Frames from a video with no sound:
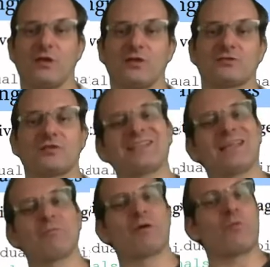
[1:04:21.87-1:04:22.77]
So it's a little
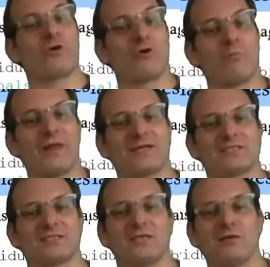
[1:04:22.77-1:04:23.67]
bit more complex.
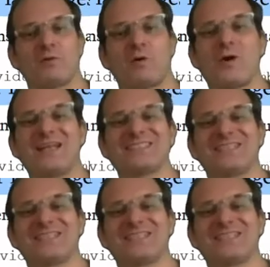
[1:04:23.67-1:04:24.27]
But what is